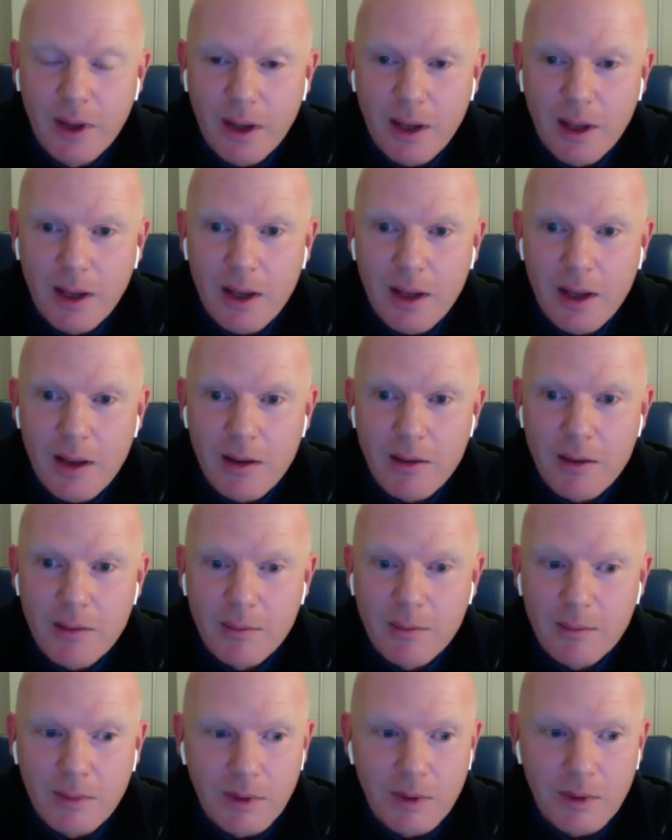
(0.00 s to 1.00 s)
a
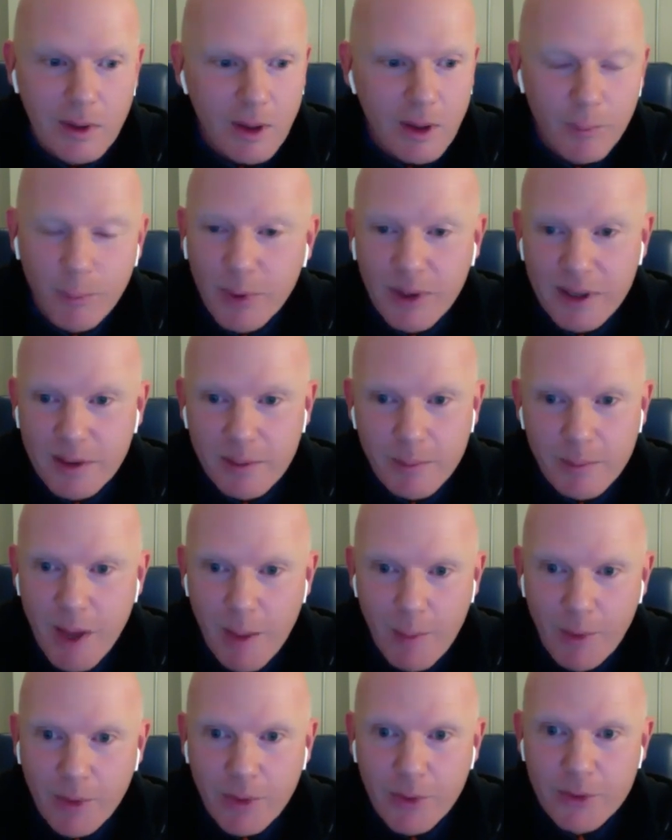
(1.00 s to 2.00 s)
complete
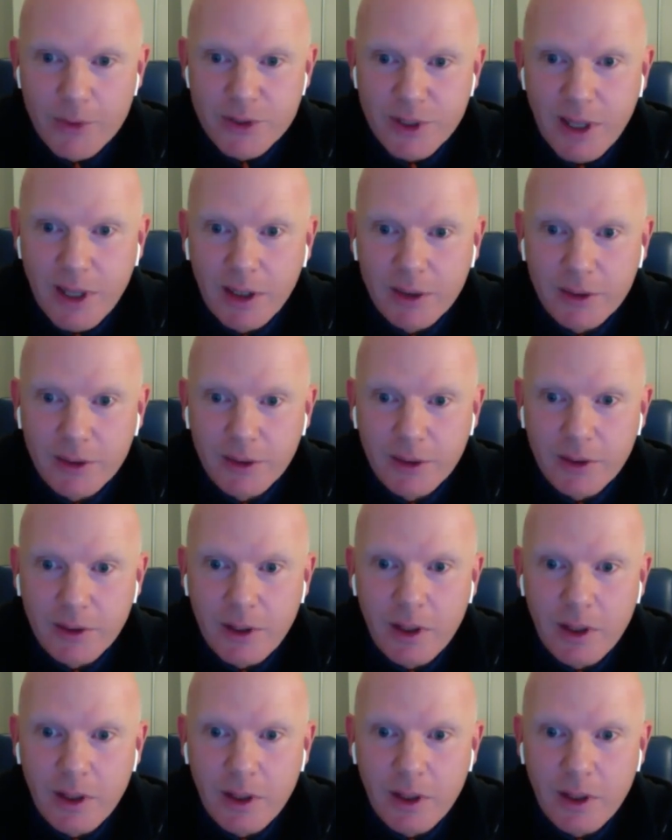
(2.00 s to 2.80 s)
mammoth skeleton,